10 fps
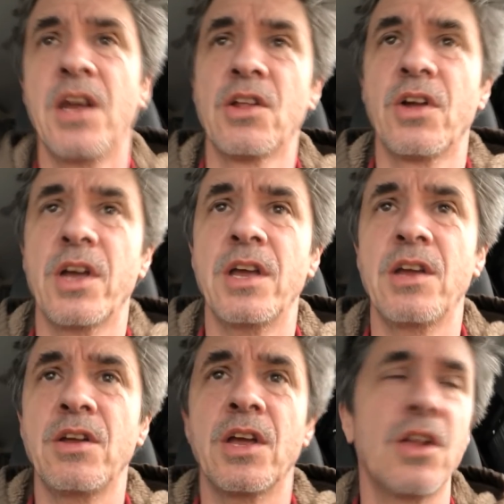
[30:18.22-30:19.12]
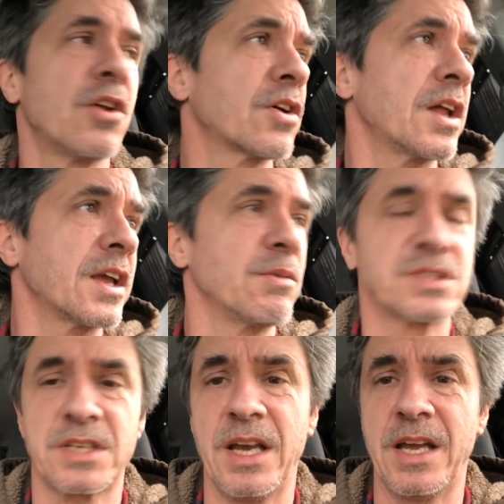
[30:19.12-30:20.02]
he looked like he
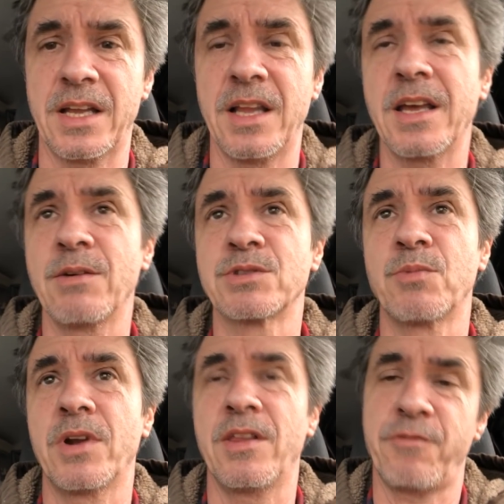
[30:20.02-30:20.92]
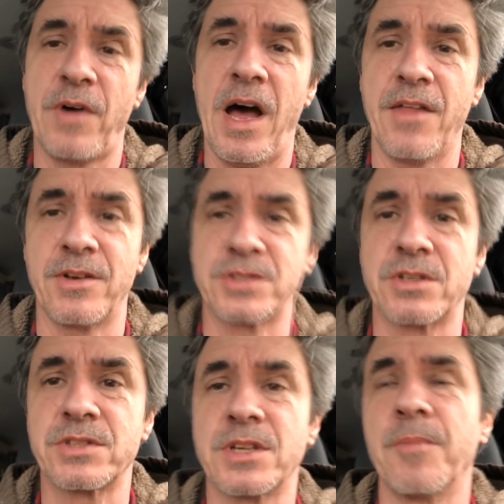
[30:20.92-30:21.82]
was taken, like he was one of the
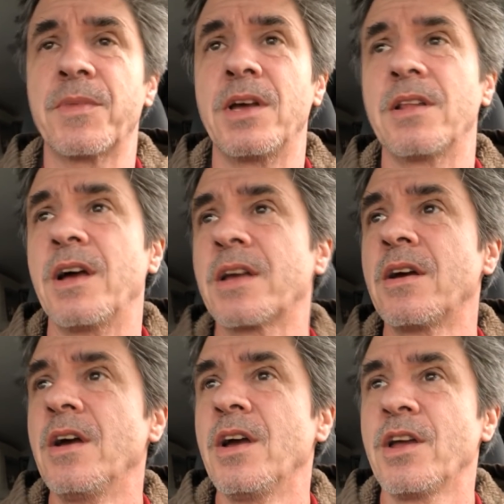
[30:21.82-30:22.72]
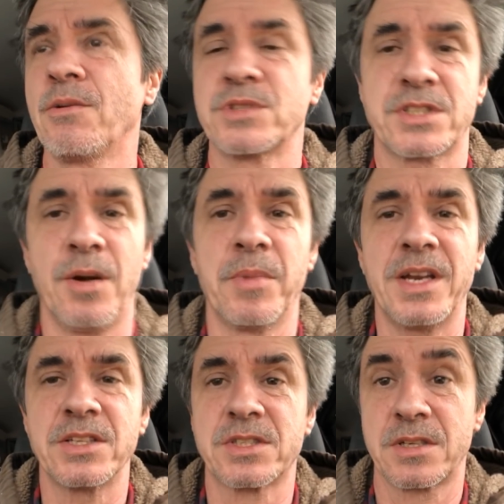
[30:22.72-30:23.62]
fathers or something, like, you know, it was
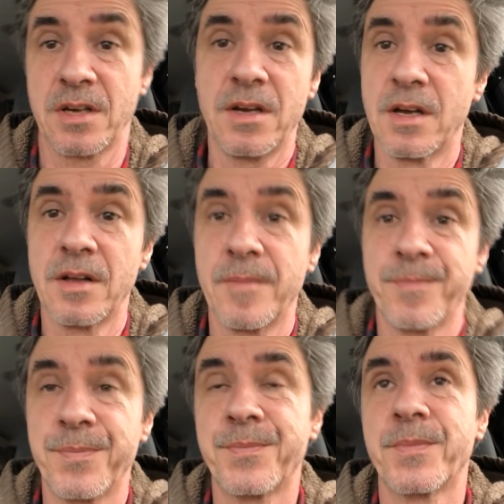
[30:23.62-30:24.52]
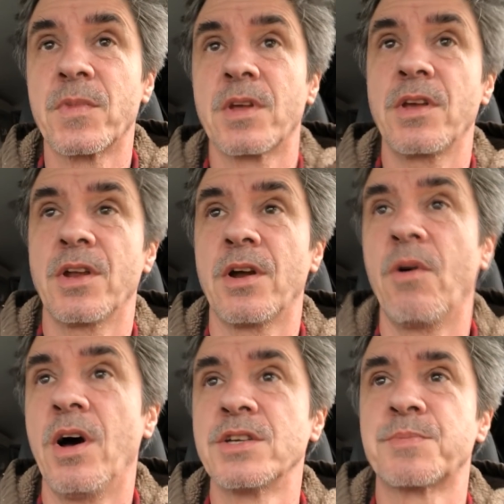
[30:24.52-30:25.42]
somebody's, you
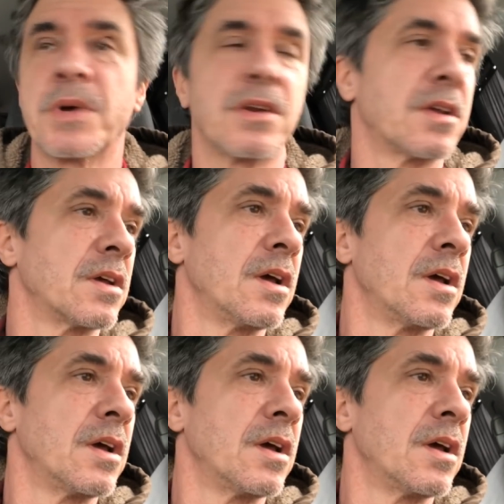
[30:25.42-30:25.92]
know, husband.